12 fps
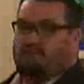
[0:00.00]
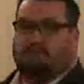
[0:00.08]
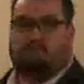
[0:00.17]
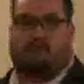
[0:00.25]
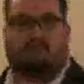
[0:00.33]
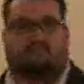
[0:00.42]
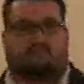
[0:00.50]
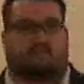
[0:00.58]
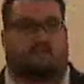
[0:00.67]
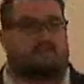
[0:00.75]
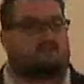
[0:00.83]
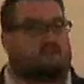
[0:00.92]
the Red
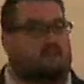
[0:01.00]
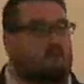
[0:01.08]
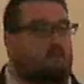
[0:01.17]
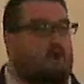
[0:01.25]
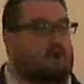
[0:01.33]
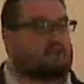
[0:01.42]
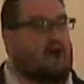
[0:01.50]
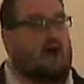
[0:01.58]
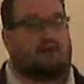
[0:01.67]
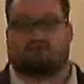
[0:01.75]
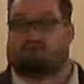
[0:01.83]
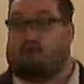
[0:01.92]
Sea, so they walked
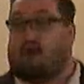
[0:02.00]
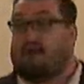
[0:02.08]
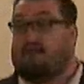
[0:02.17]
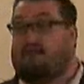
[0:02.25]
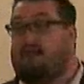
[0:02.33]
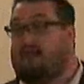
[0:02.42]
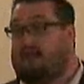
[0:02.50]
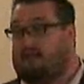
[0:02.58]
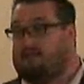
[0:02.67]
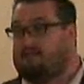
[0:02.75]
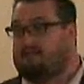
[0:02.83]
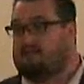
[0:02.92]
on dry land